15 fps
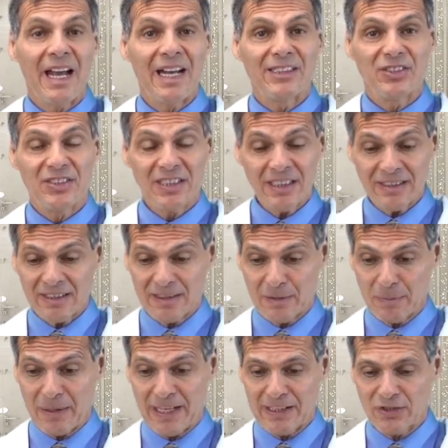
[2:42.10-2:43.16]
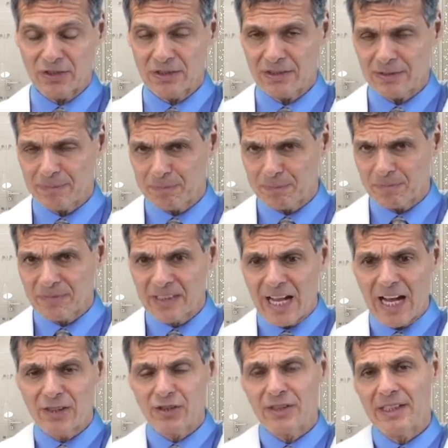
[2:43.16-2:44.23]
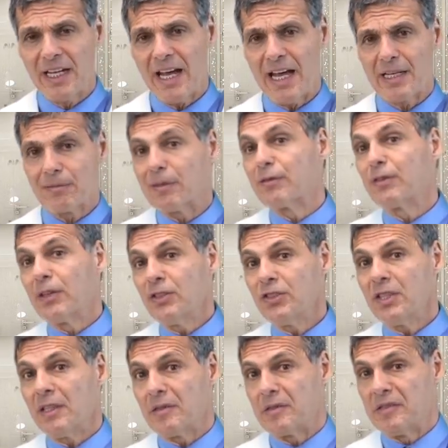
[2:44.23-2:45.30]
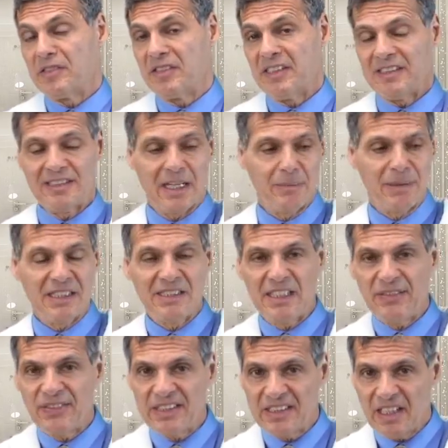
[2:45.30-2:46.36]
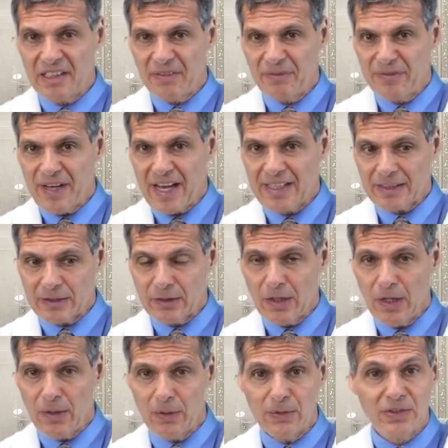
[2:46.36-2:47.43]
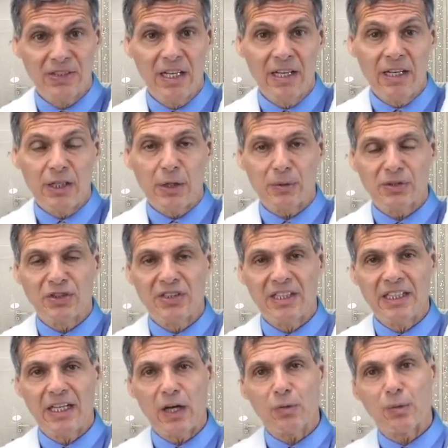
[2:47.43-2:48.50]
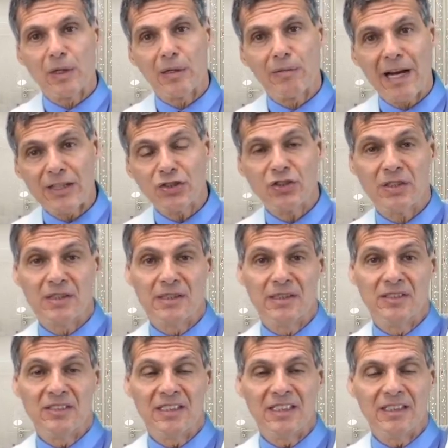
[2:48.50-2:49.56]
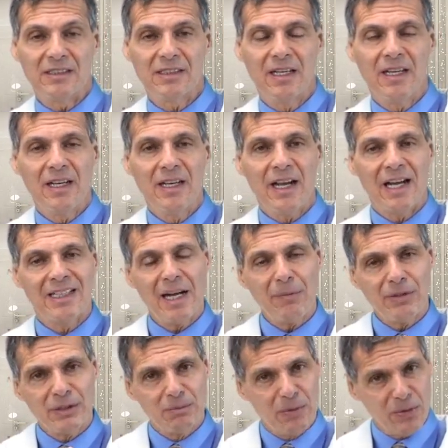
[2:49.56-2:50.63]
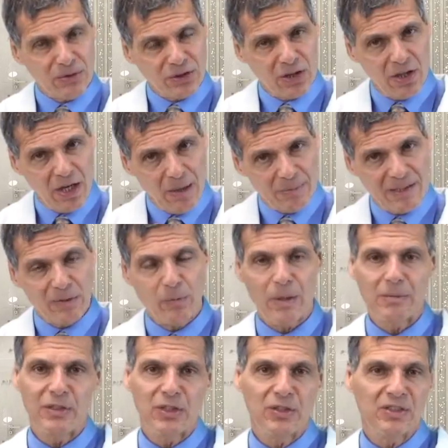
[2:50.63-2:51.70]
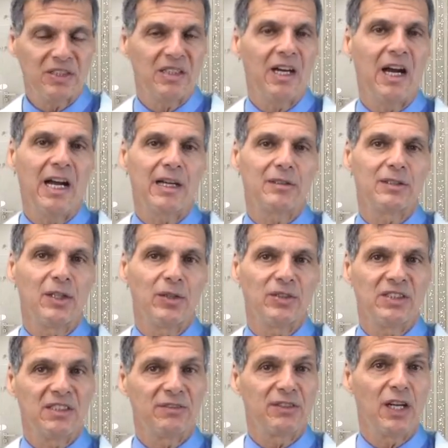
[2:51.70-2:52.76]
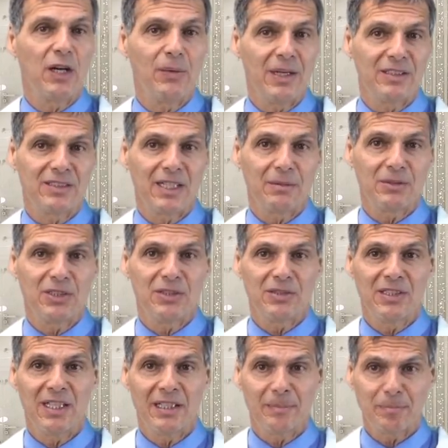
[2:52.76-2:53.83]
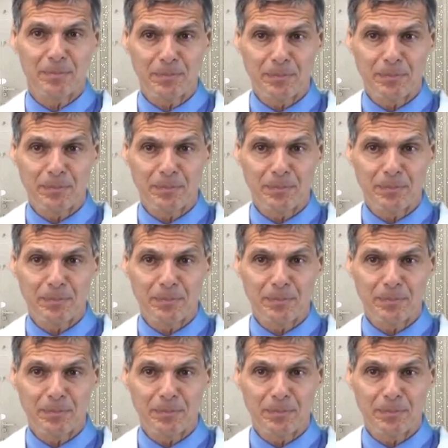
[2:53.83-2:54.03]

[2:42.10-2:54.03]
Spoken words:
And six of the patients actually had a reversal of their disease. That means even in the lymphatic nodes, you were seeing a regression of the disease. And that was most common in women using the higher doses of coenzyme Q10.